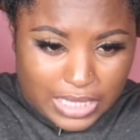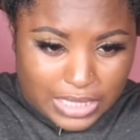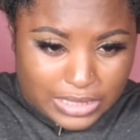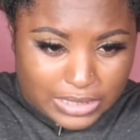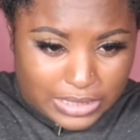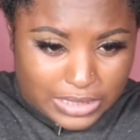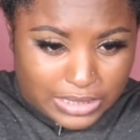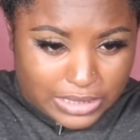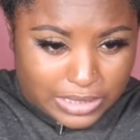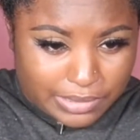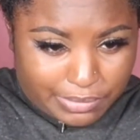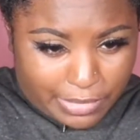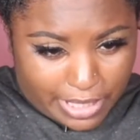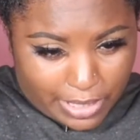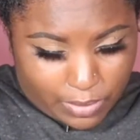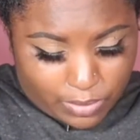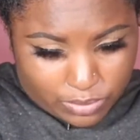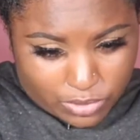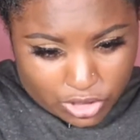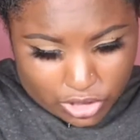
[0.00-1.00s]
this
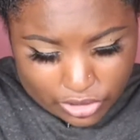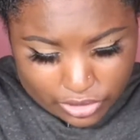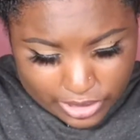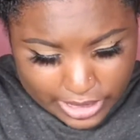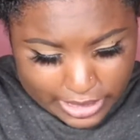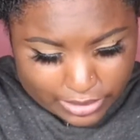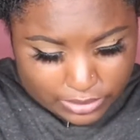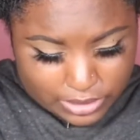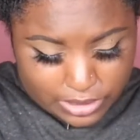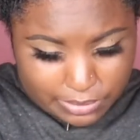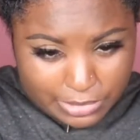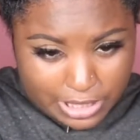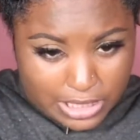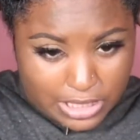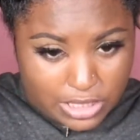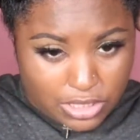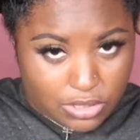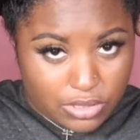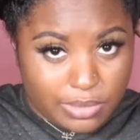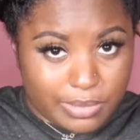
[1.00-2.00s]
might turn out to be a
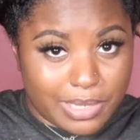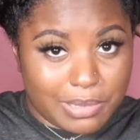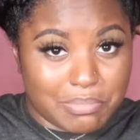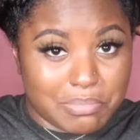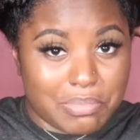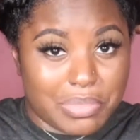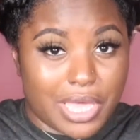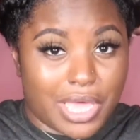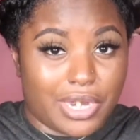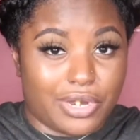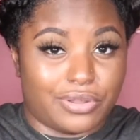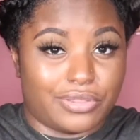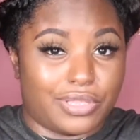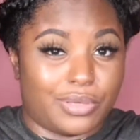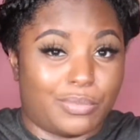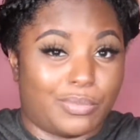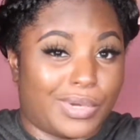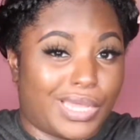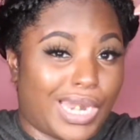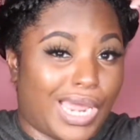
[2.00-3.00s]
little bit better
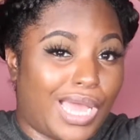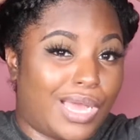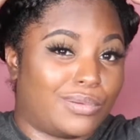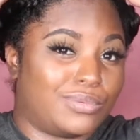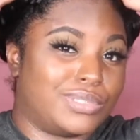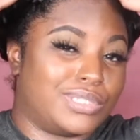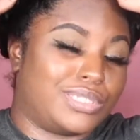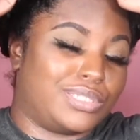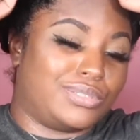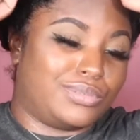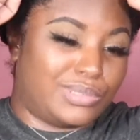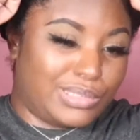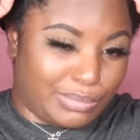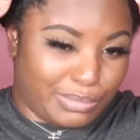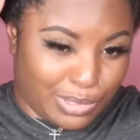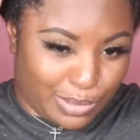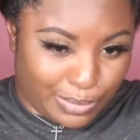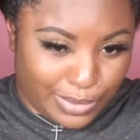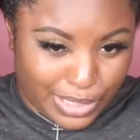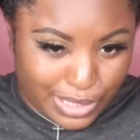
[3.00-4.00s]
than what I was doing,
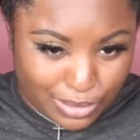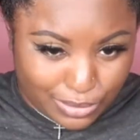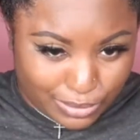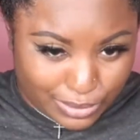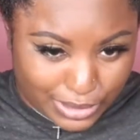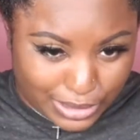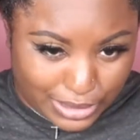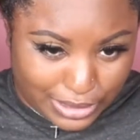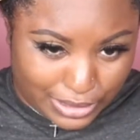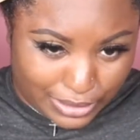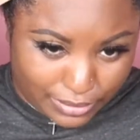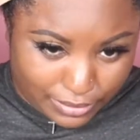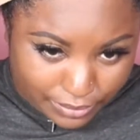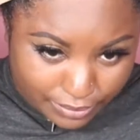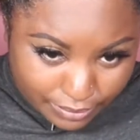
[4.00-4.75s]
but we don't see.